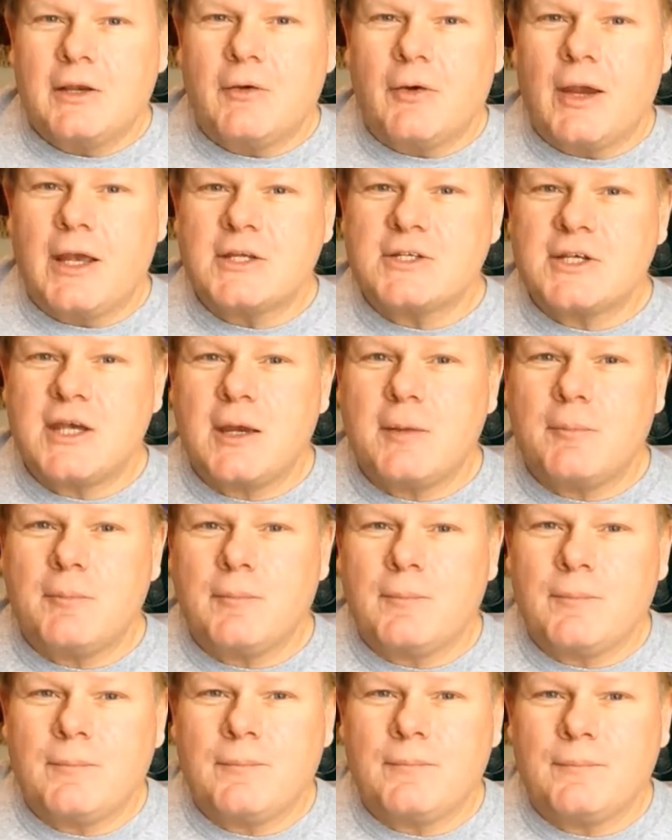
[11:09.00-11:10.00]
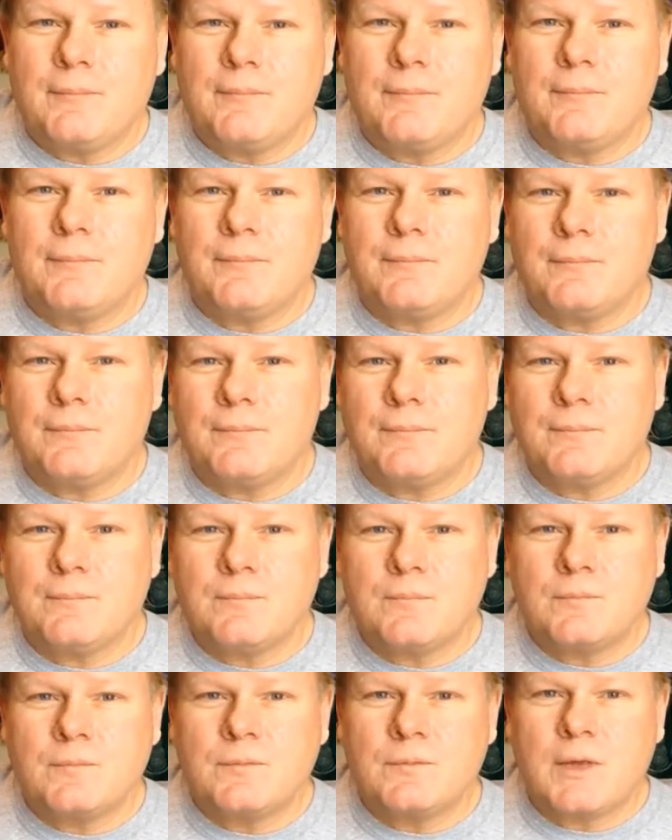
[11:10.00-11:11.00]
your A shape,
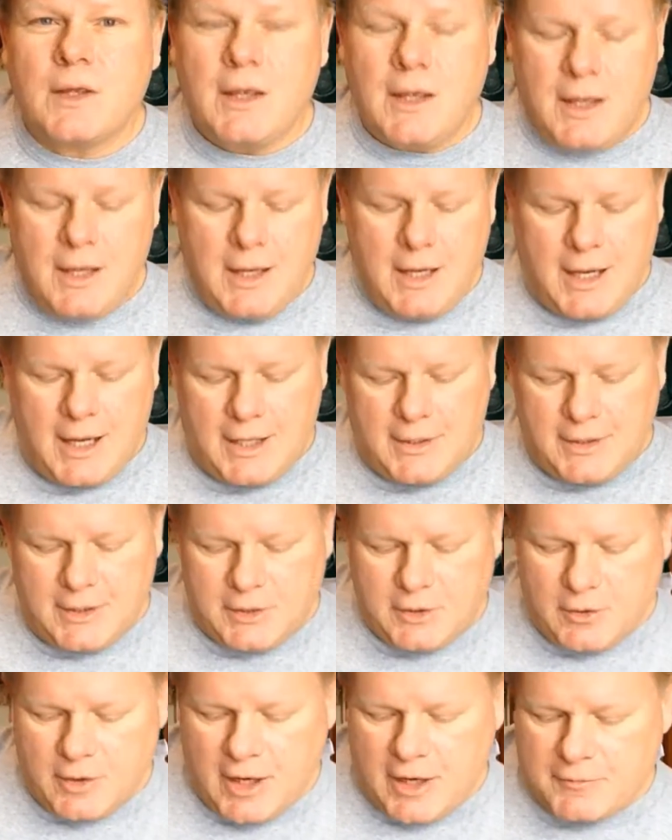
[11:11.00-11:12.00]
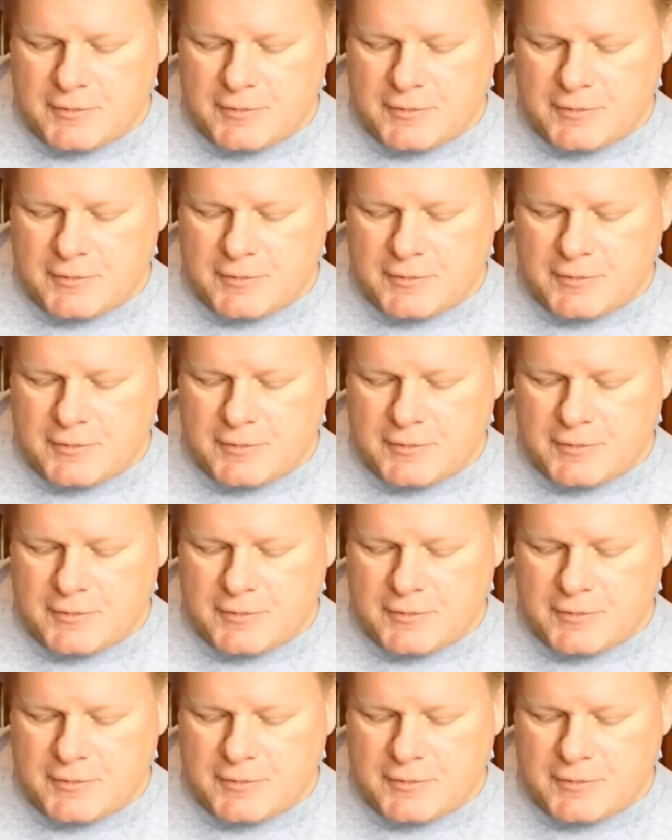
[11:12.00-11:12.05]
and then your